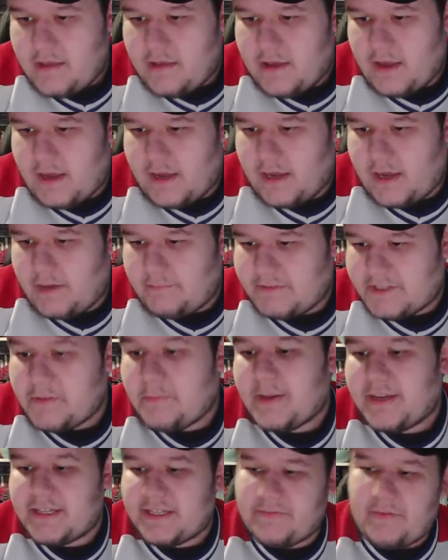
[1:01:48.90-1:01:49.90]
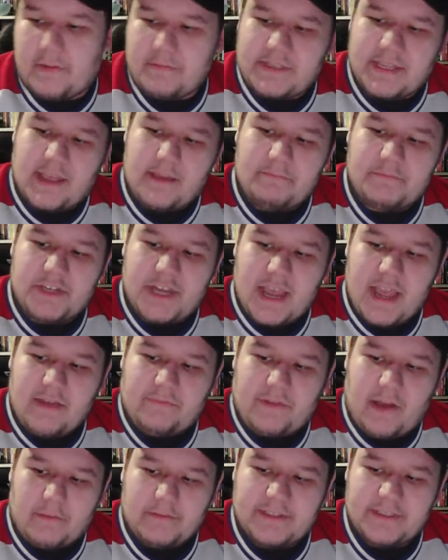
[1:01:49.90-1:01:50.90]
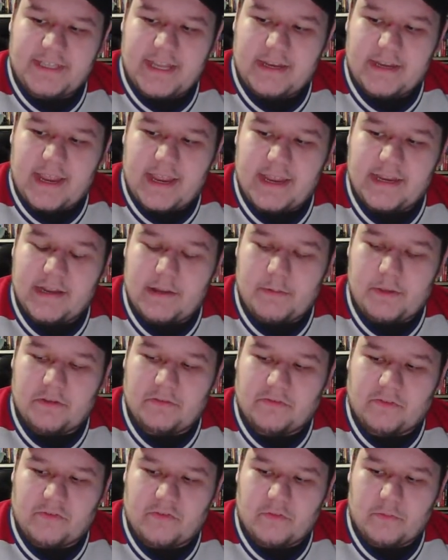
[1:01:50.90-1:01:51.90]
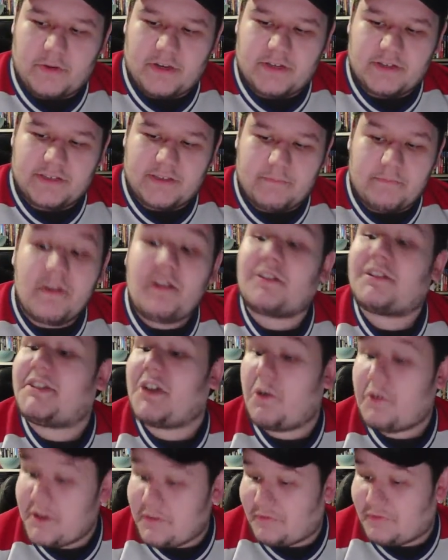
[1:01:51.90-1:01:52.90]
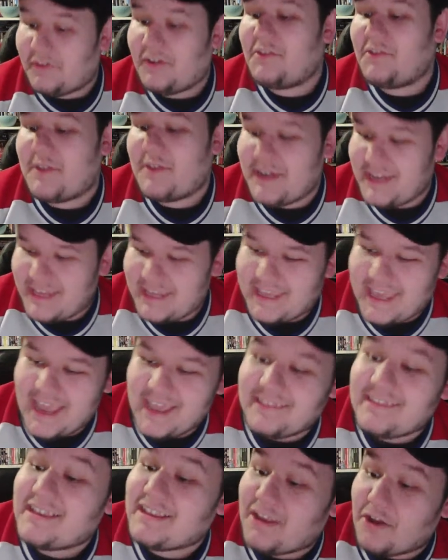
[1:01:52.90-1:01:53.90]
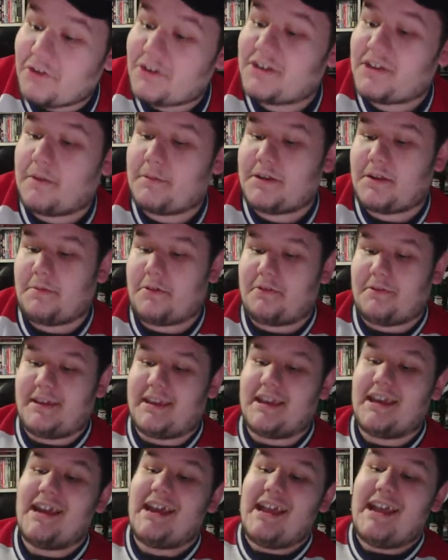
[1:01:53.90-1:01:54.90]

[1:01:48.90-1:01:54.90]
Mr. Beanus, if I was MJF, I would stay in AEW for a few more years and milk Tony for all the money he can, then go to WWE.